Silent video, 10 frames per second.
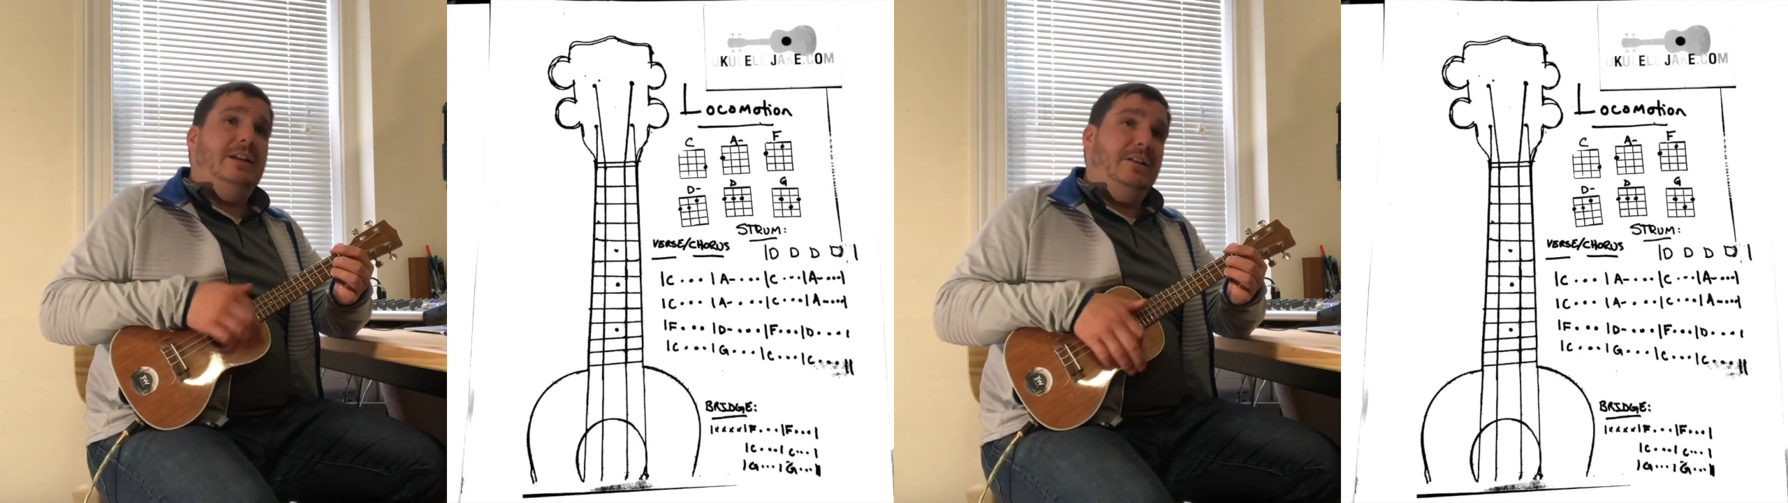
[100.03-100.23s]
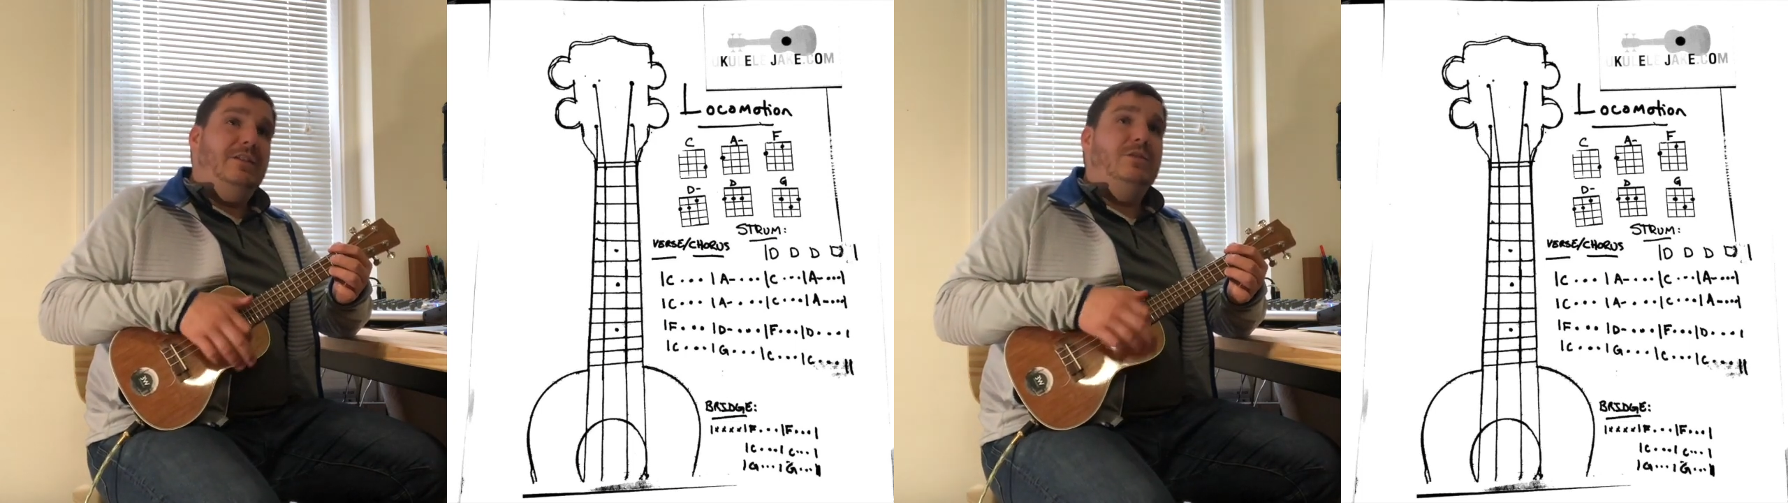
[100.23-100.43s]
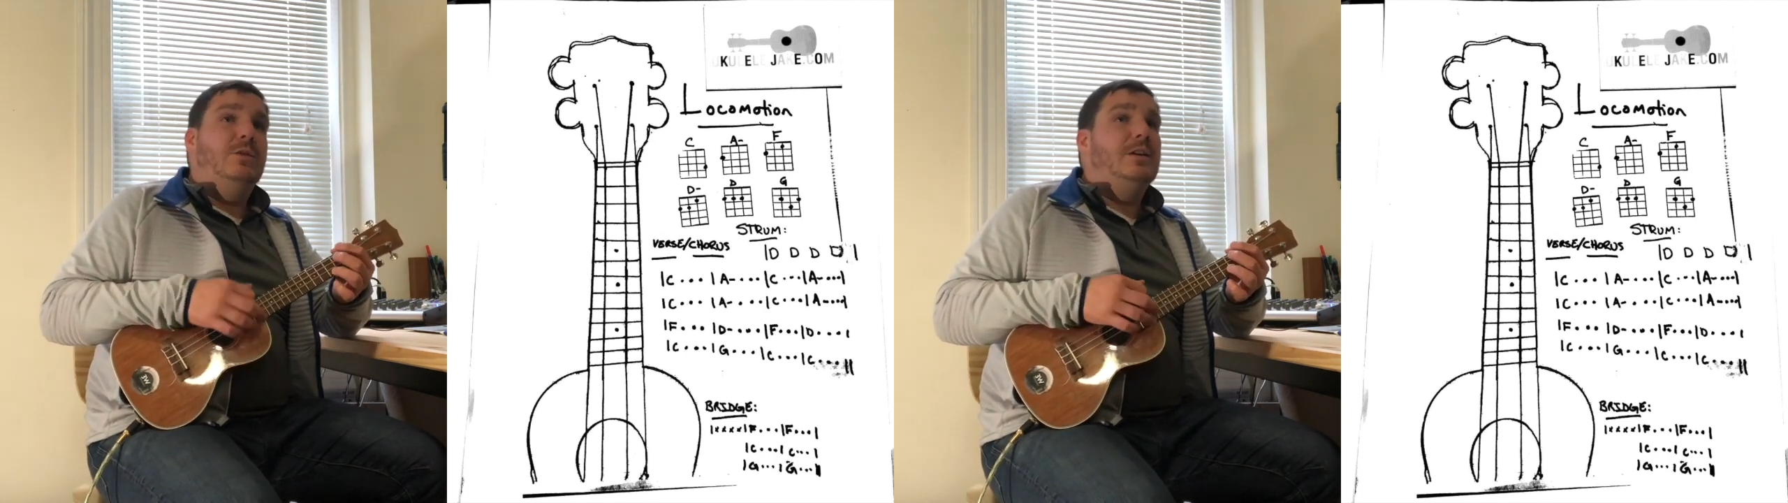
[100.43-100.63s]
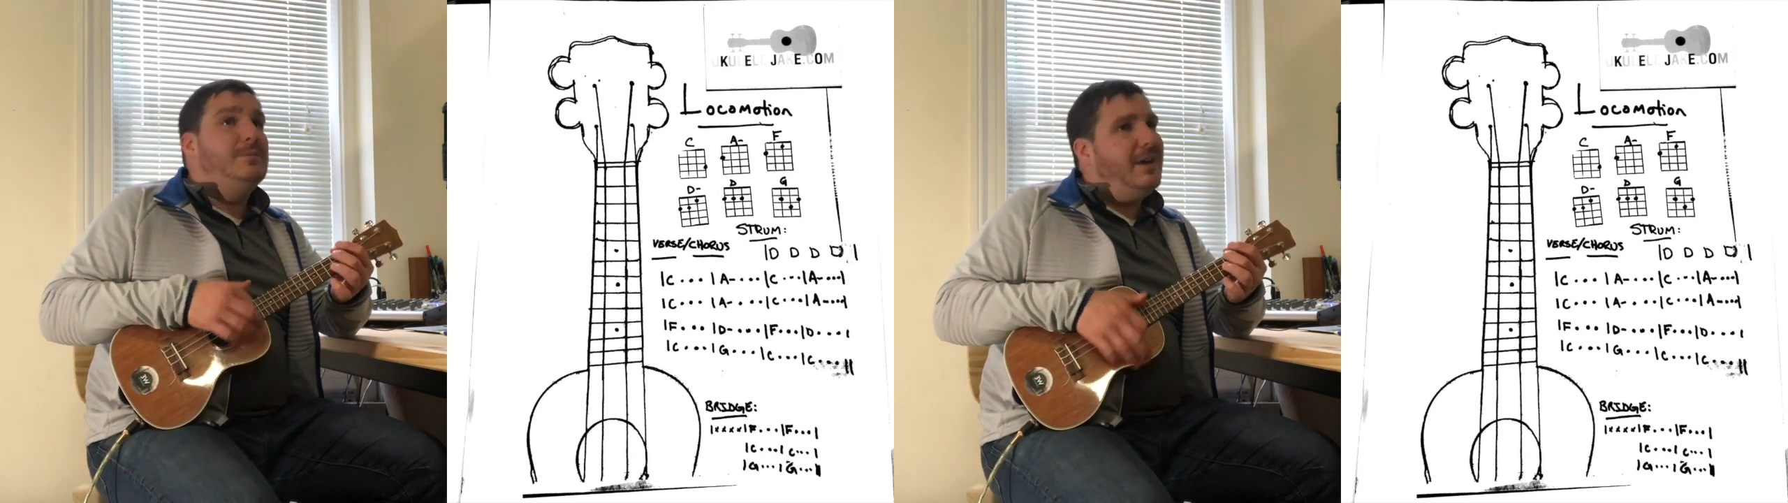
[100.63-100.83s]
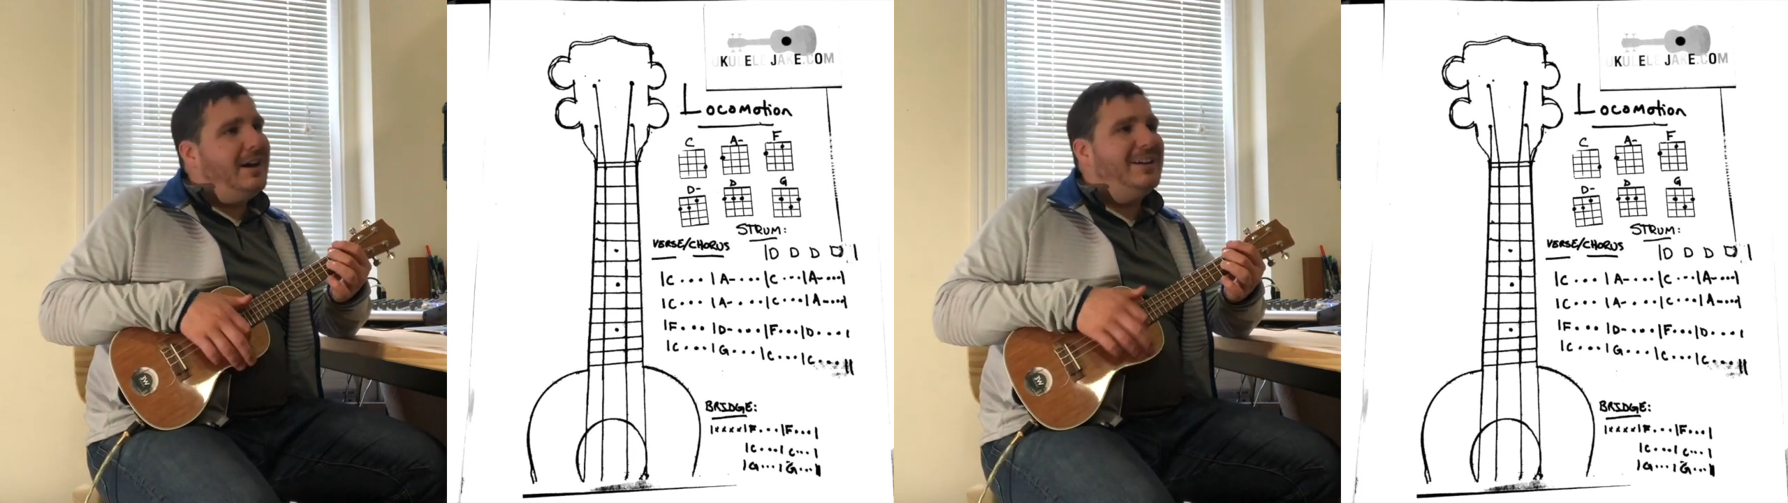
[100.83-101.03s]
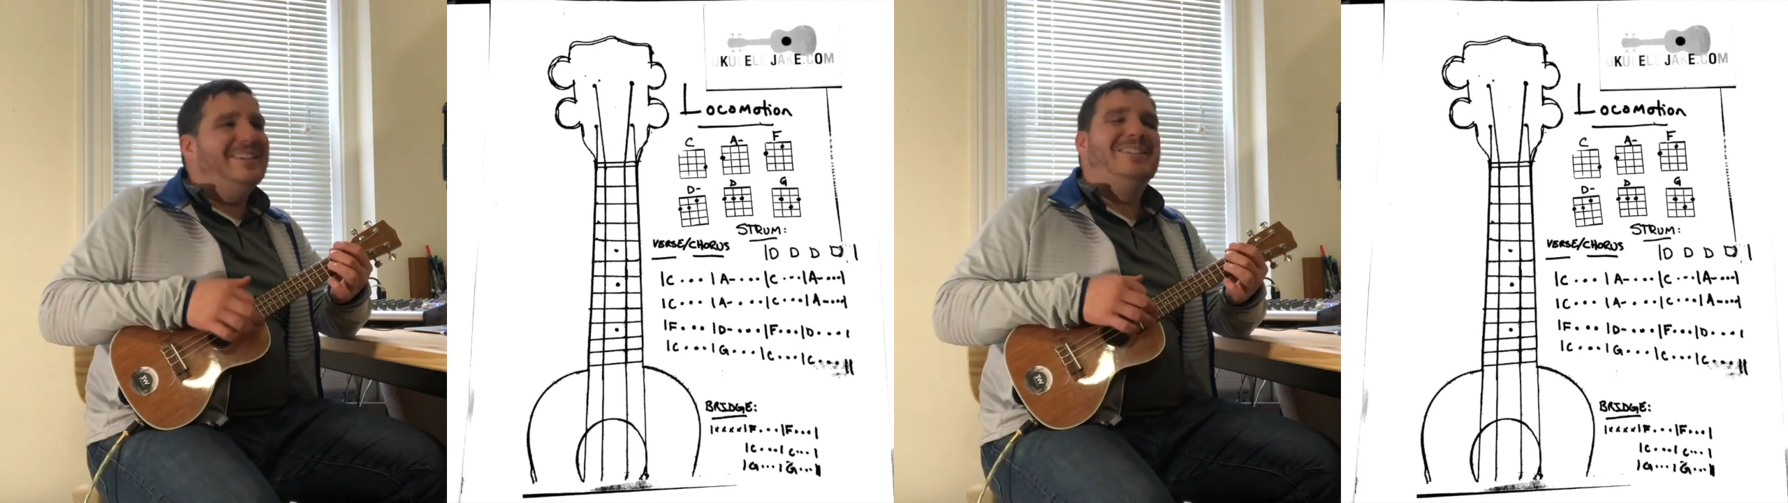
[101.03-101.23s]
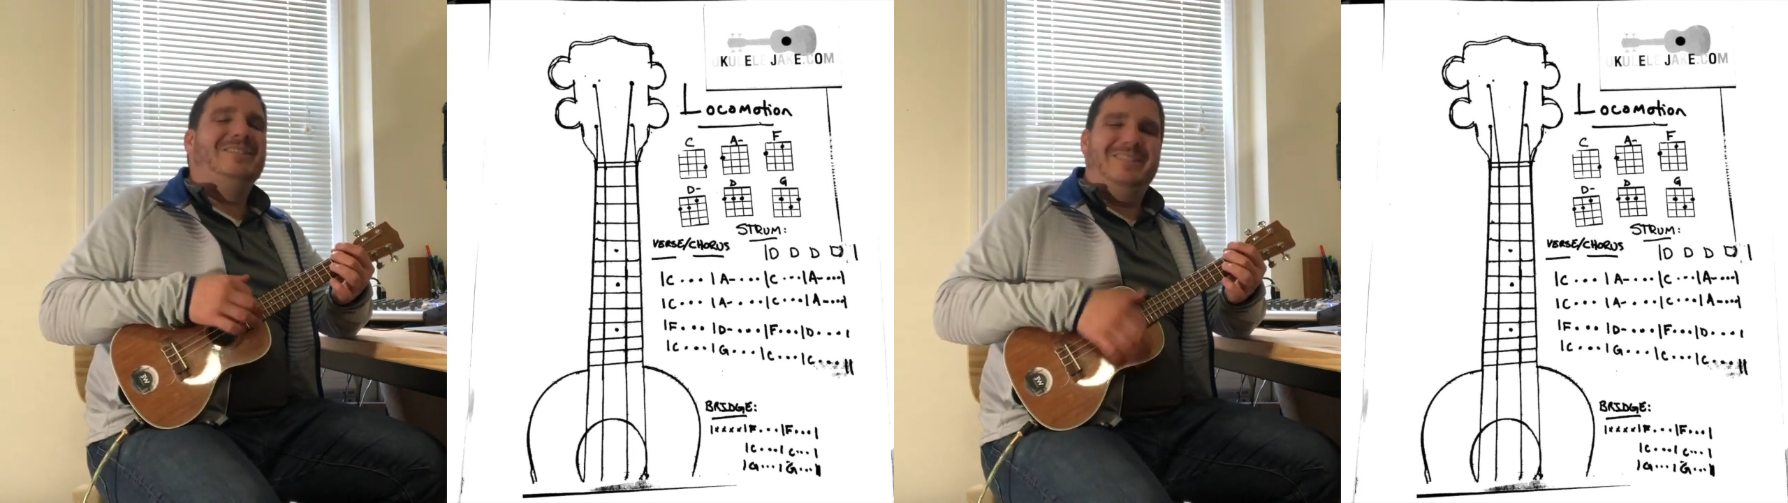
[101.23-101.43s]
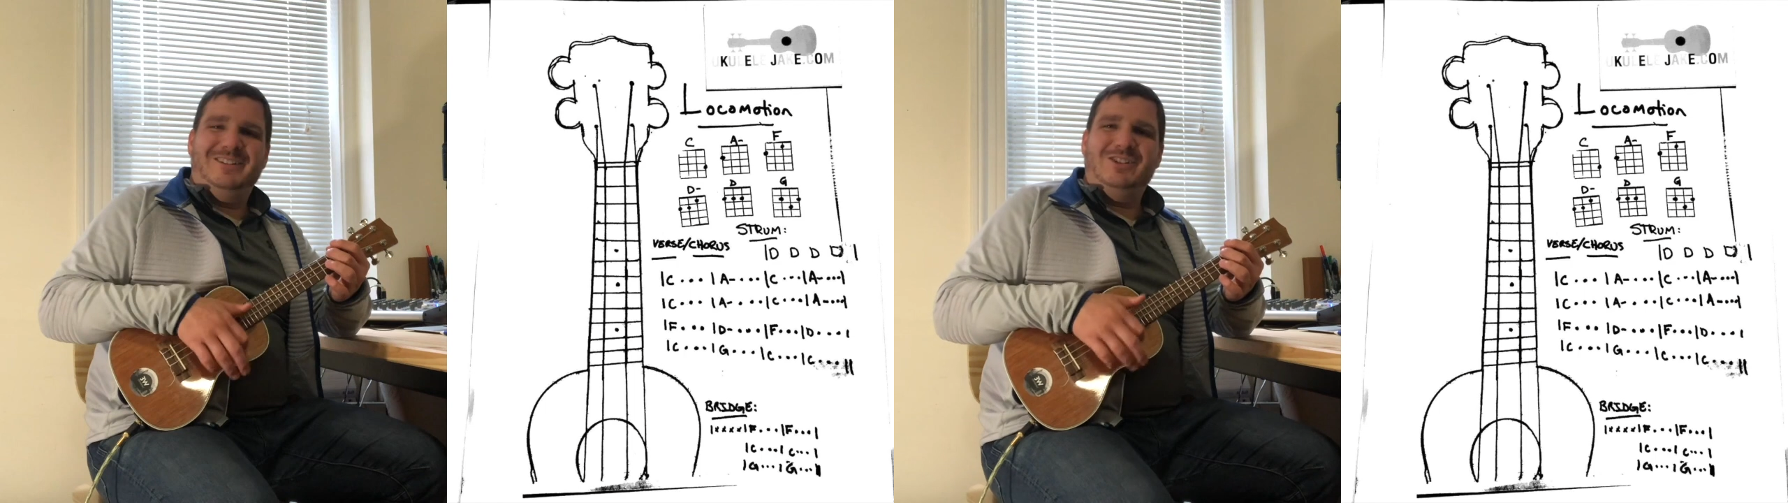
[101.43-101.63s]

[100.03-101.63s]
if you A minor a